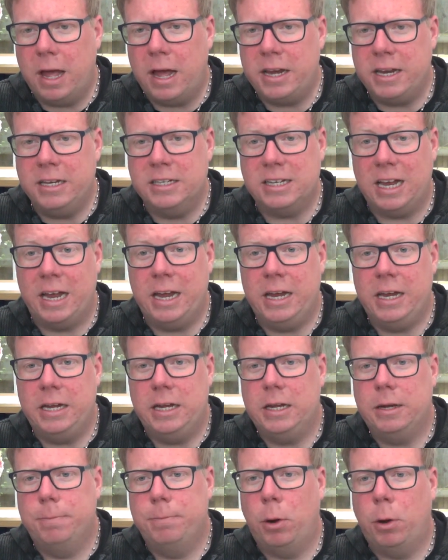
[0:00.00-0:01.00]
That is
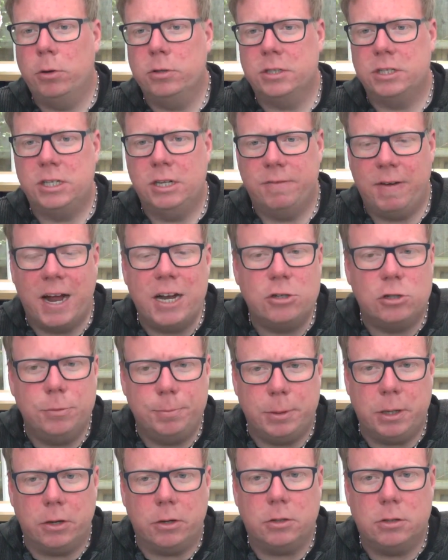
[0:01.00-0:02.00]
a positive
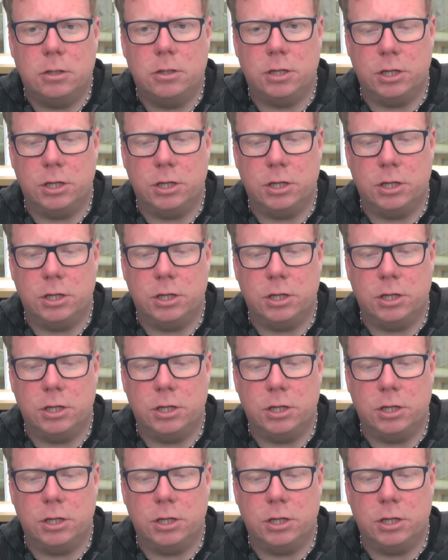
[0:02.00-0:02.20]
attribute,